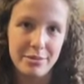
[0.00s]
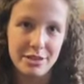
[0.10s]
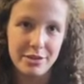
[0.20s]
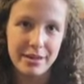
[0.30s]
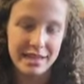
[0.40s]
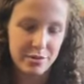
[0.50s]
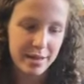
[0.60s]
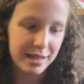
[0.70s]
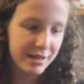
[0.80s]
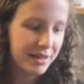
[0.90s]
is doing as
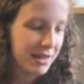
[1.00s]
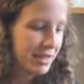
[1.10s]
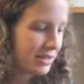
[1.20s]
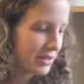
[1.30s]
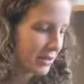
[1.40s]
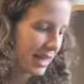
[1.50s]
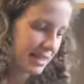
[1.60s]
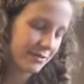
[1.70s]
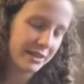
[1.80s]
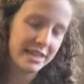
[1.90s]
well. So that's
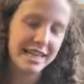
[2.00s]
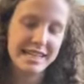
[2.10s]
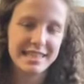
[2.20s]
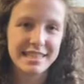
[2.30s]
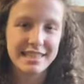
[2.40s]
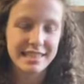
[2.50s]
very nice.